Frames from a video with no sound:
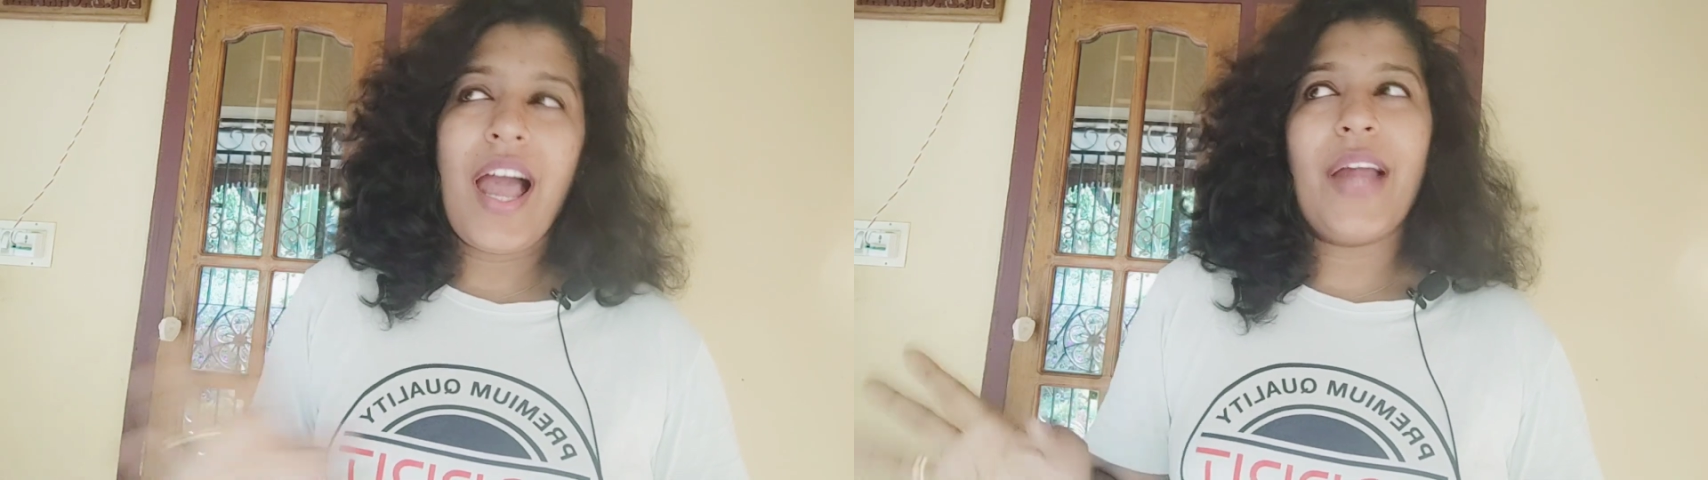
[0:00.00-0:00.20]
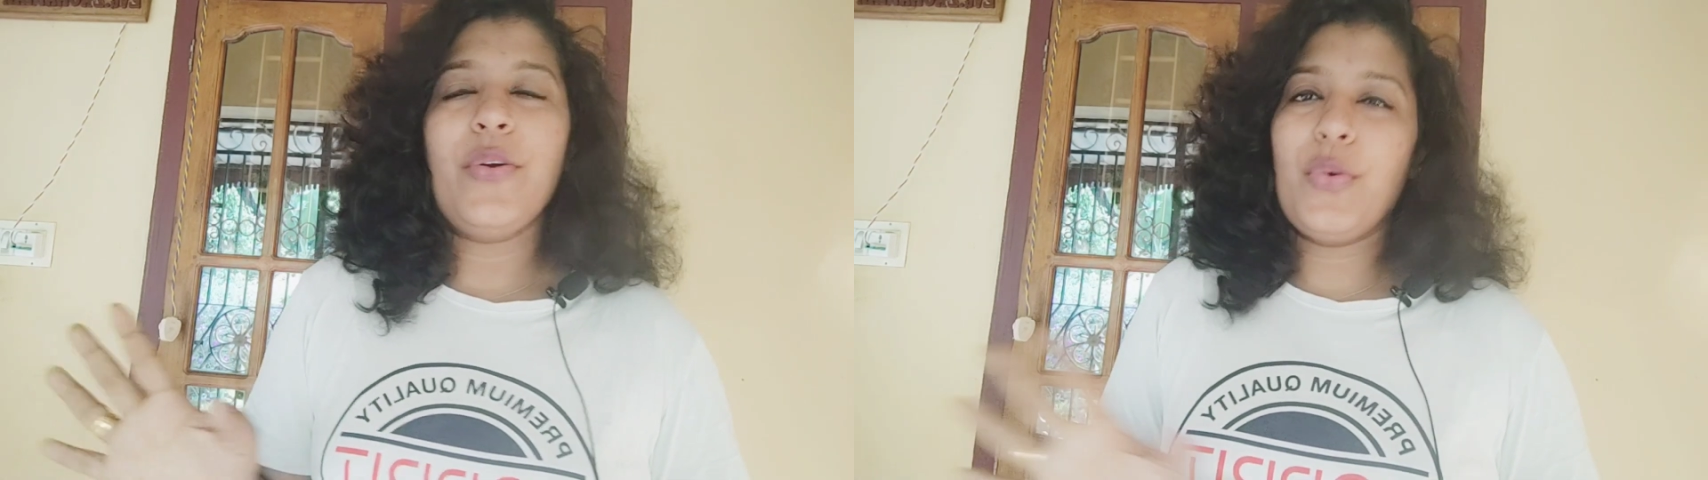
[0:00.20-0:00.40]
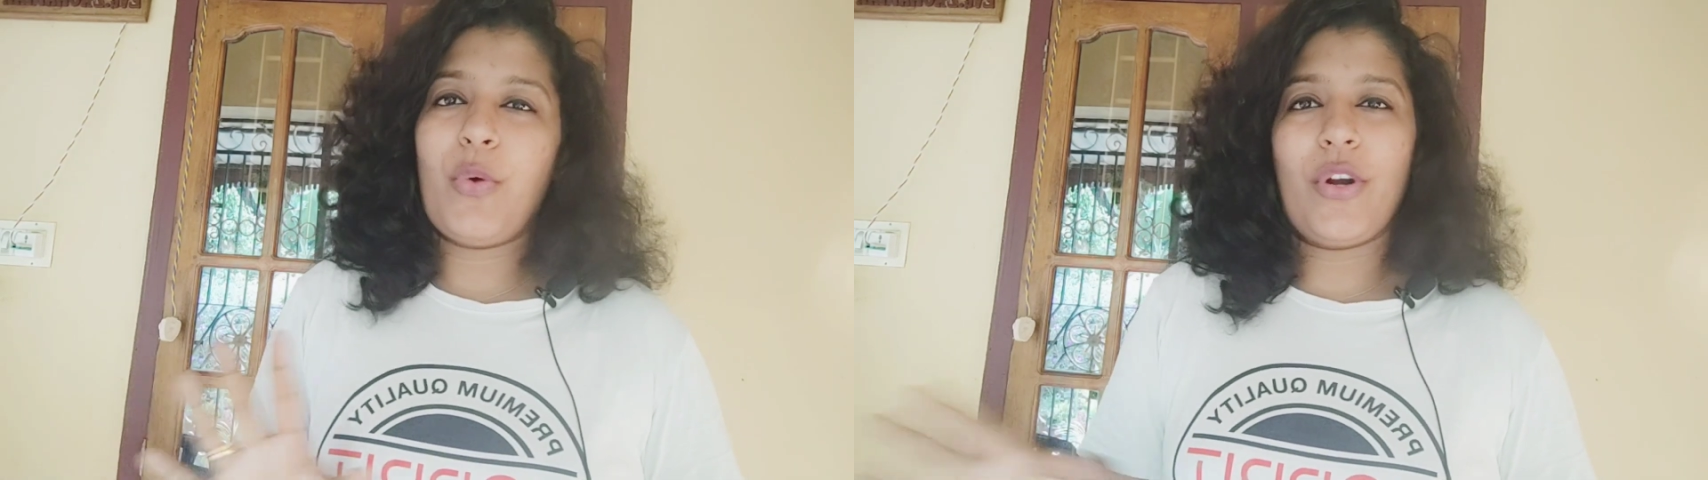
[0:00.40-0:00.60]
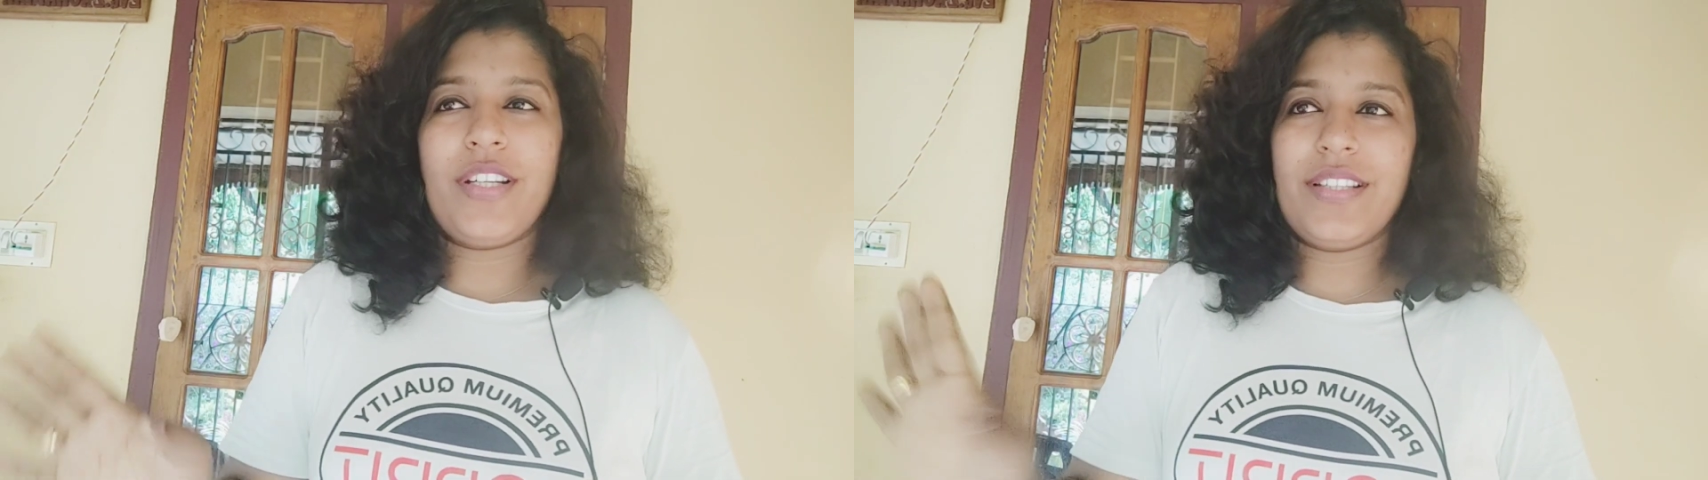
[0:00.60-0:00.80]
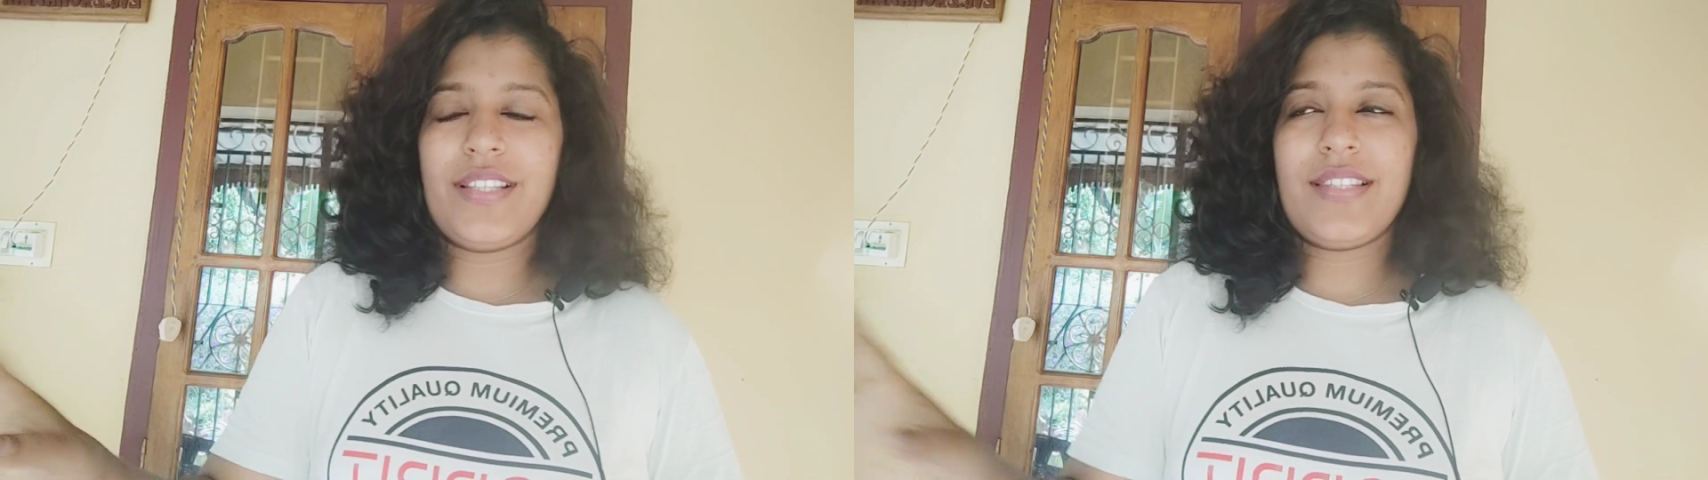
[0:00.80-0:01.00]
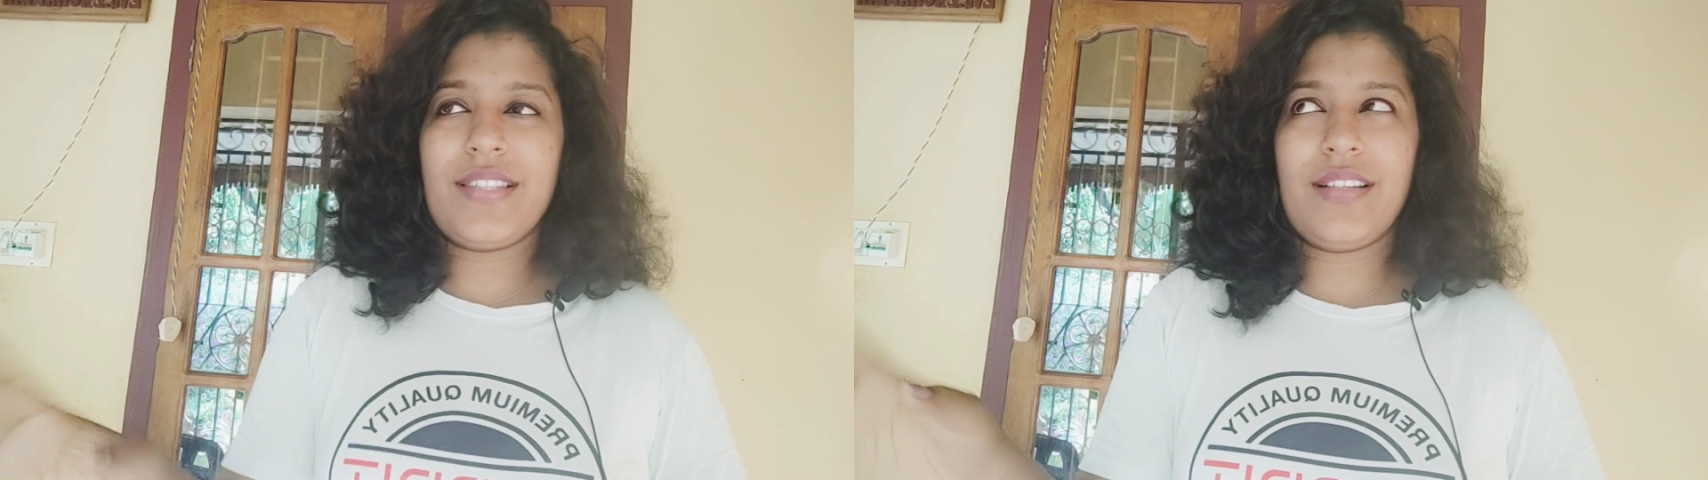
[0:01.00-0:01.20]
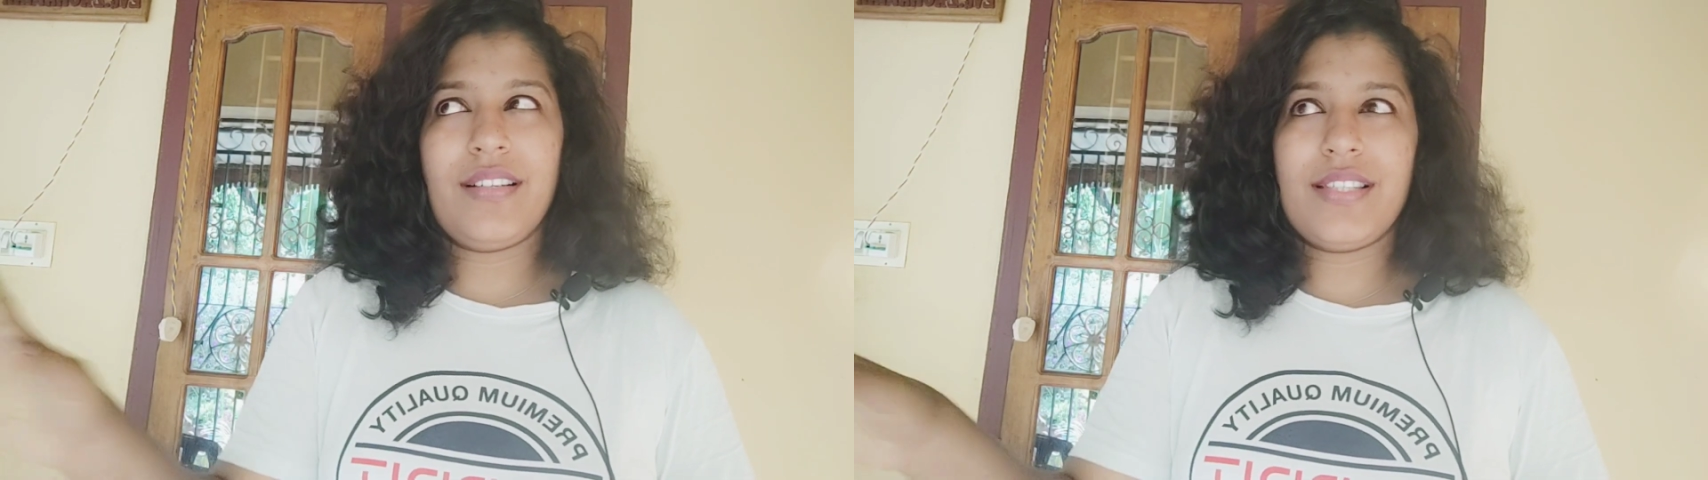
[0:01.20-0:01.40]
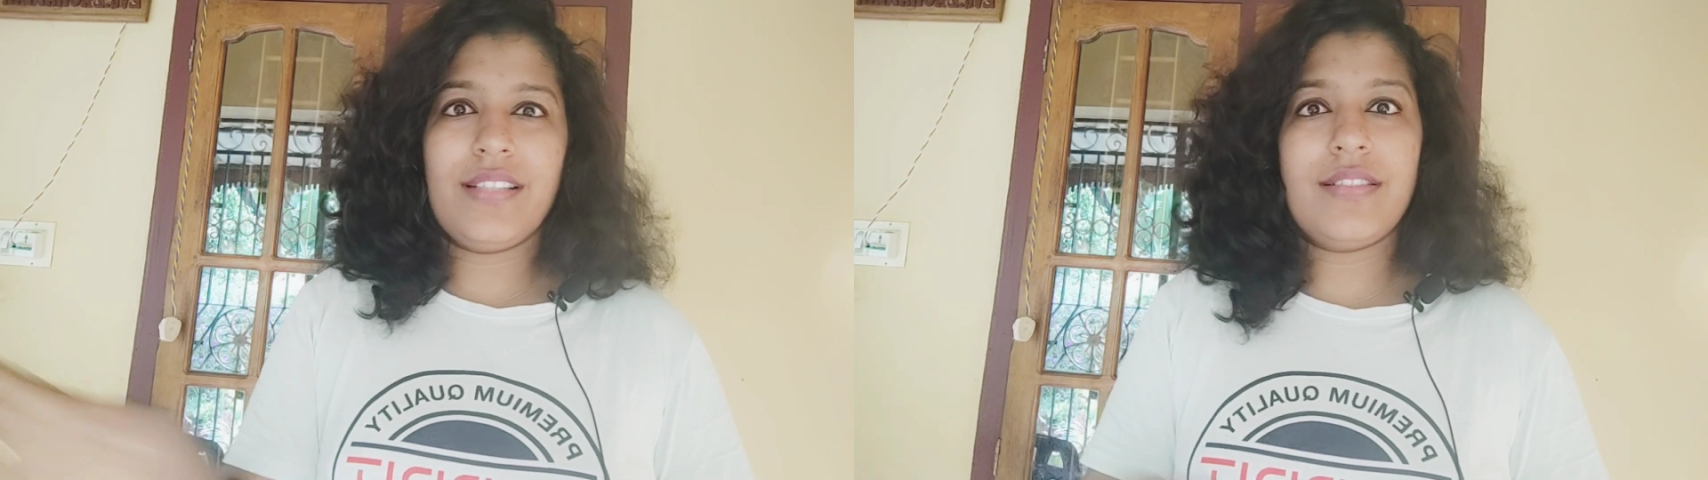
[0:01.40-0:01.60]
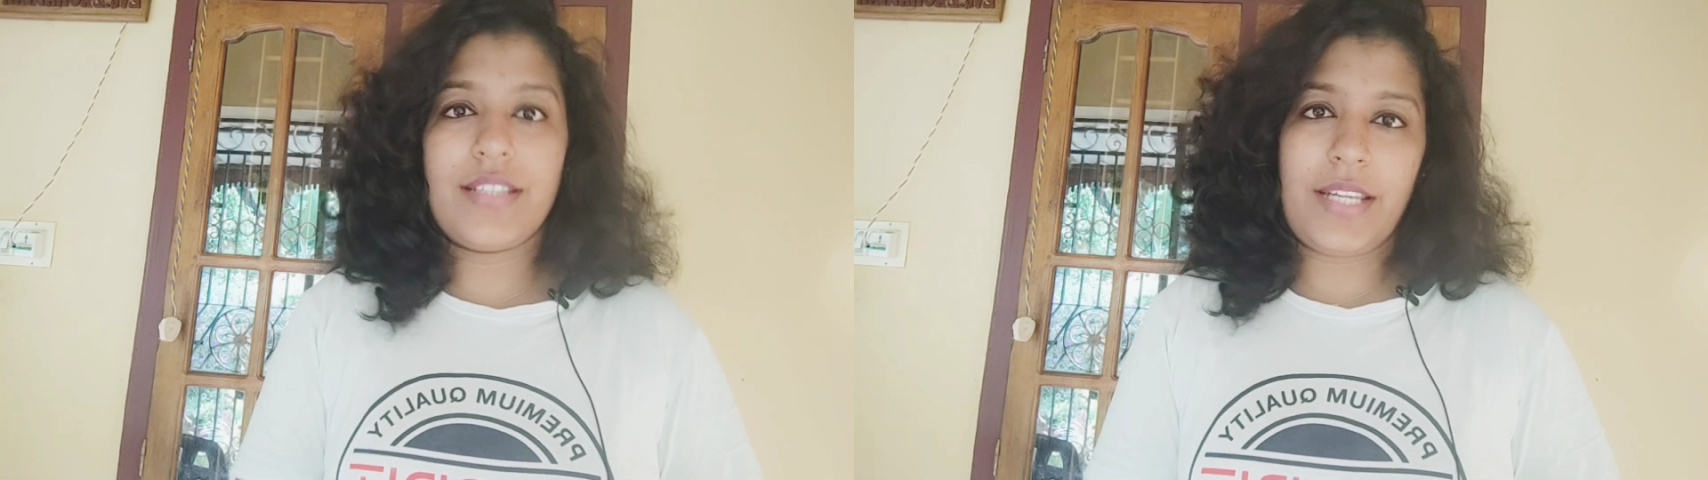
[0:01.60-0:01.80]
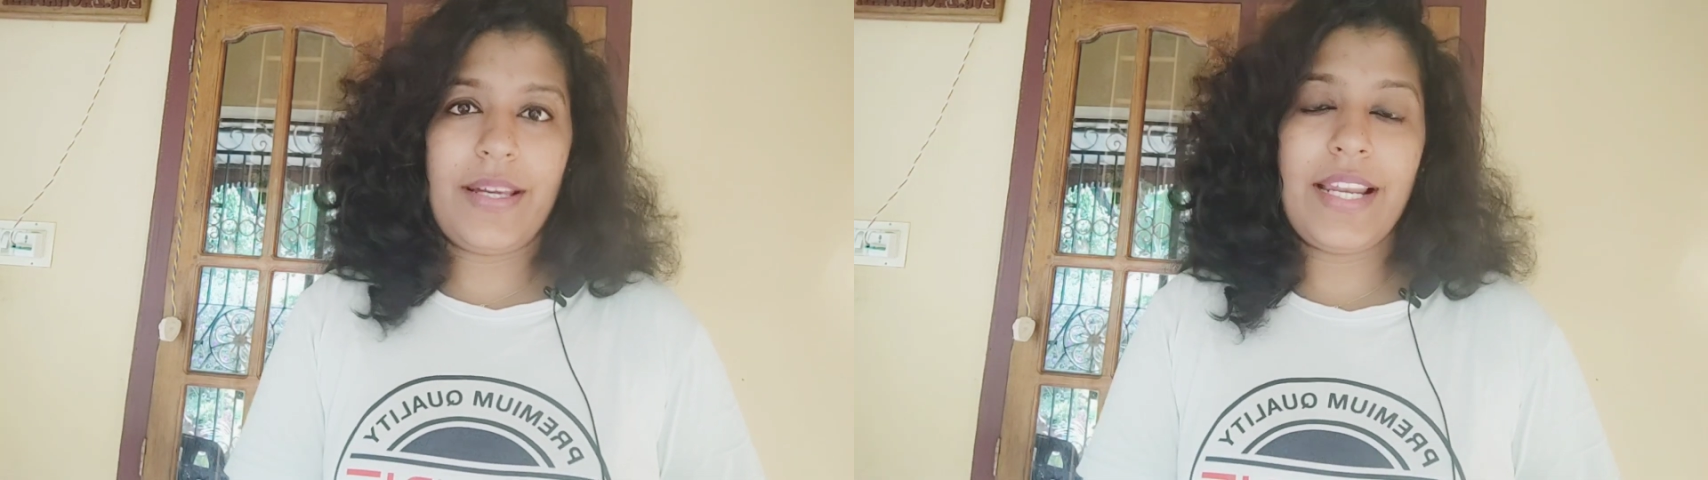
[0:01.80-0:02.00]
I don't want this
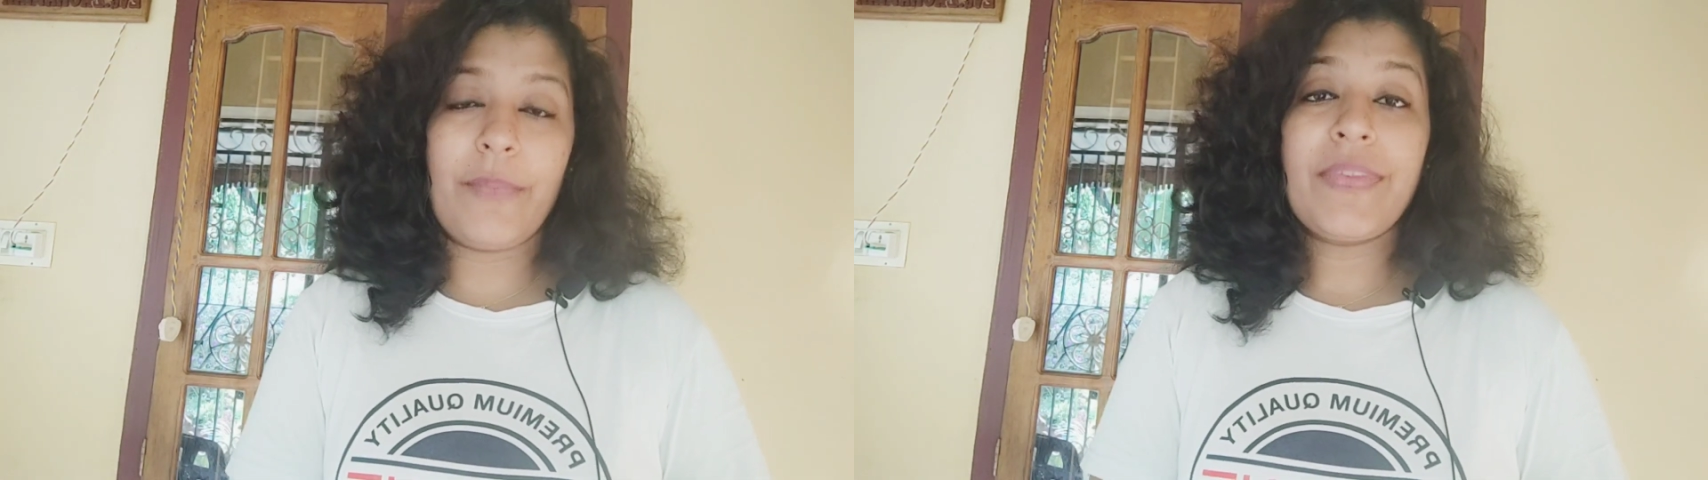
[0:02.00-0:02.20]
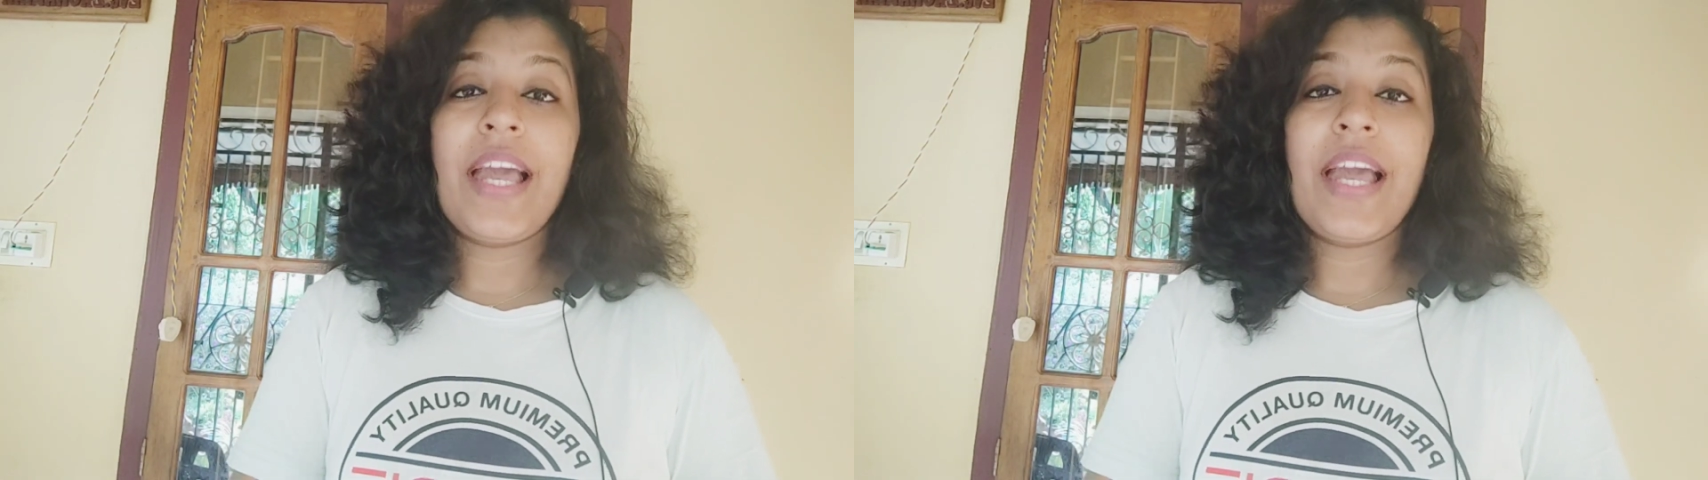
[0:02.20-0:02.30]
surgery alle